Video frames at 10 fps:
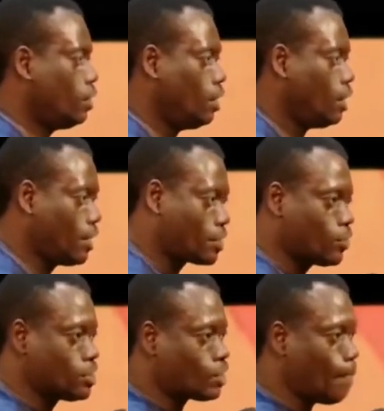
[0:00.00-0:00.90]

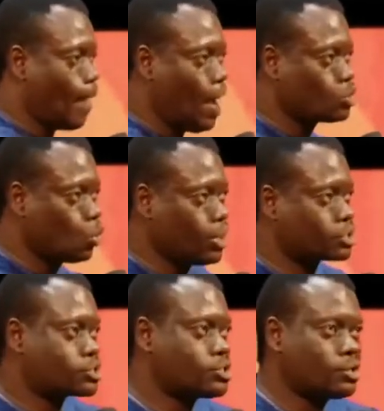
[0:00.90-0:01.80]
Increase the
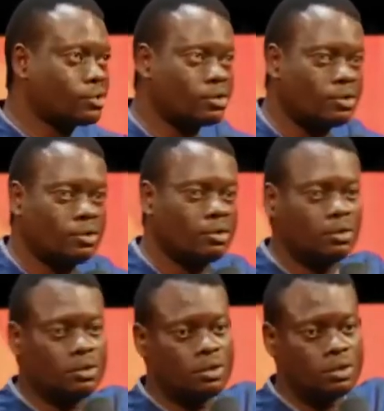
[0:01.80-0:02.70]
bandwidth,
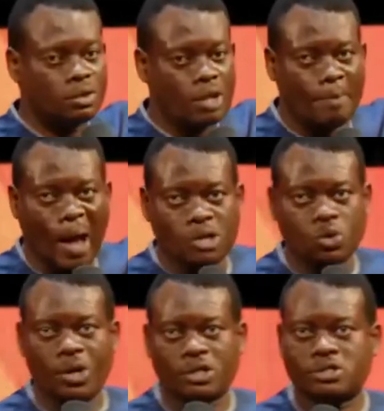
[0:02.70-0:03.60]
the
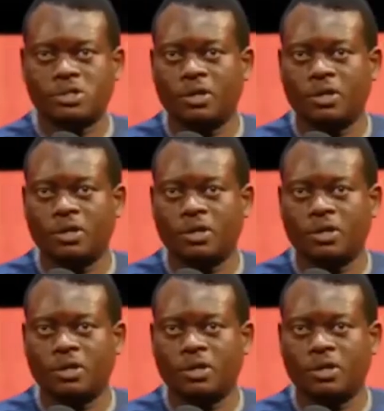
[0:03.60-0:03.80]
bandwidth